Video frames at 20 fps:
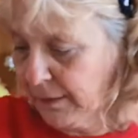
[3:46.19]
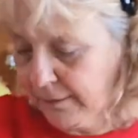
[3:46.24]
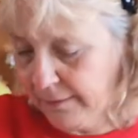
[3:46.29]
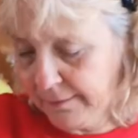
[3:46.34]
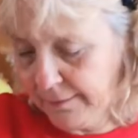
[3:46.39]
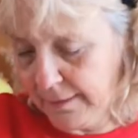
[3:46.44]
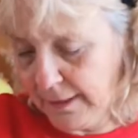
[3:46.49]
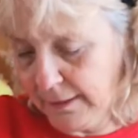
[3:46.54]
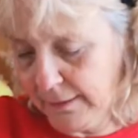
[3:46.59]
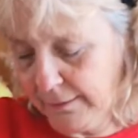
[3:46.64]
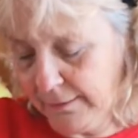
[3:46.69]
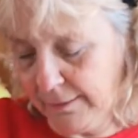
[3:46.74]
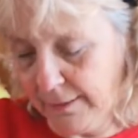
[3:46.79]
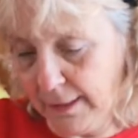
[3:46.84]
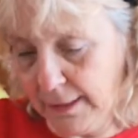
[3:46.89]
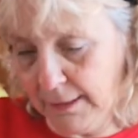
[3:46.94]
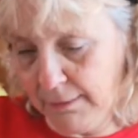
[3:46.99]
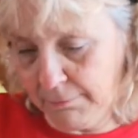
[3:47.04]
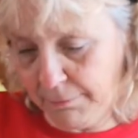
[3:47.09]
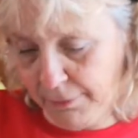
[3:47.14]

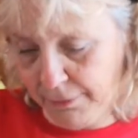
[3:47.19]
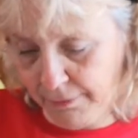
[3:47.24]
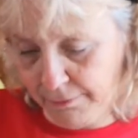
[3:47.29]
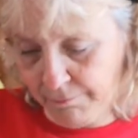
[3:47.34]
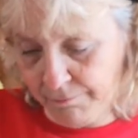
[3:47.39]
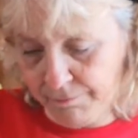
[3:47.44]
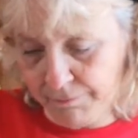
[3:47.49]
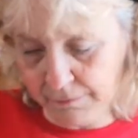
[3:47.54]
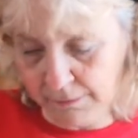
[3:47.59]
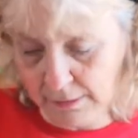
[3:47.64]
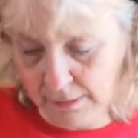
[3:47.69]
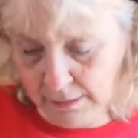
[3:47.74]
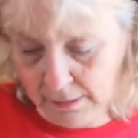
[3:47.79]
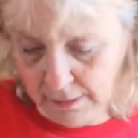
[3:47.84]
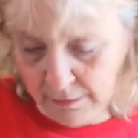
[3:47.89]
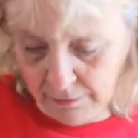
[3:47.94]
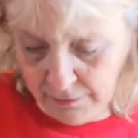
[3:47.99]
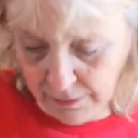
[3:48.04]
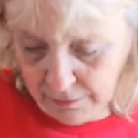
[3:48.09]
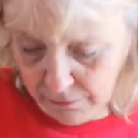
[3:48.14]
sellotape
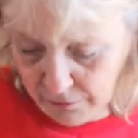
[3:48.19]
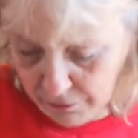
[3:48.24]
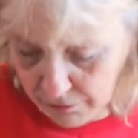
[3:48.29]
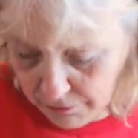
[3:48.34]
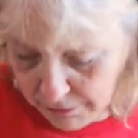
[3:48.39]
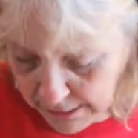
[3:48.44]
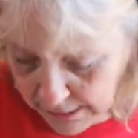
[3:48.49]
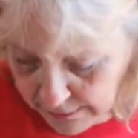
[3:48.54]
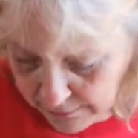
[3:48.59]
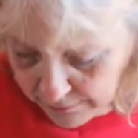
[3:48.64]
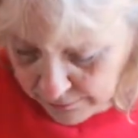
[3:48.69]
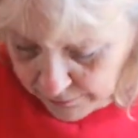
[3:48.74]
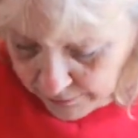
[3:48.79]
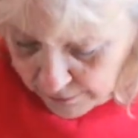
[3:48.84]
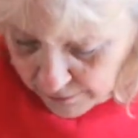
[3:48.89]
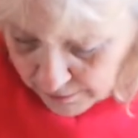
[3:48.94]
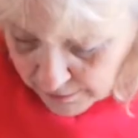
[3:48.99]
than do it